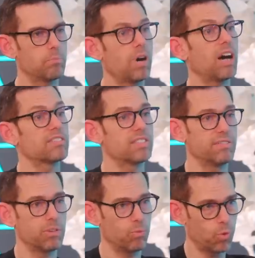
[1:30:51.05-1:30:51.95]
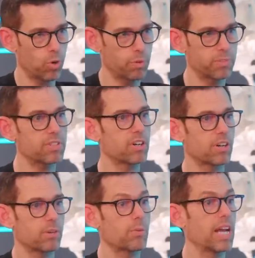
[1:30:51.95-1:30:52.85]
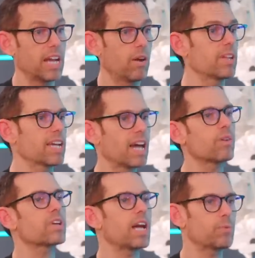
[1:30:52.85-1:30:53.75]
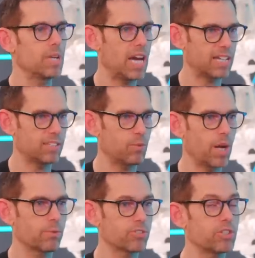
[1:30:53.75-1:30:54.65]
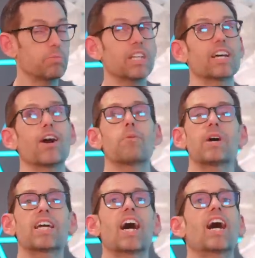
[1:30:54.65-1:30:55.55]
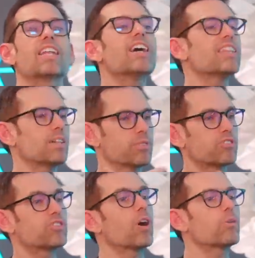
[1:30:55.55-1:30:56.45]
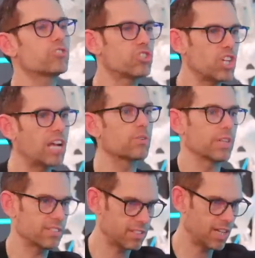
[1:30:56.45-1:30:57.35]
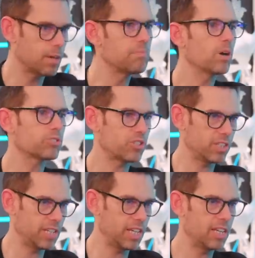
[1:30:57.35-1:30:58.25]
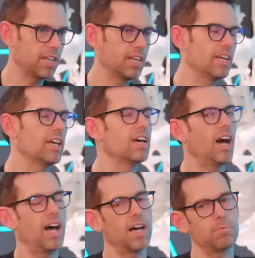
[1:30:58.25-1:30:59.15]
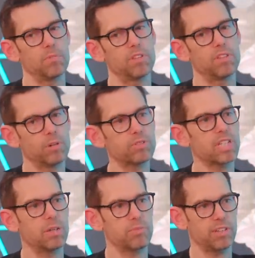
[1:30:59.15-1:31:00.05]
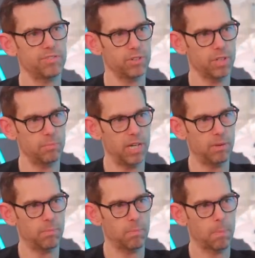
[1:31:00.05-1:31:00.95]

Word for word: positive and warm to her right now? Like, how could I react in a way where she'd be like, oh my God, that was so generous emotionally? Um, those times I feel good about.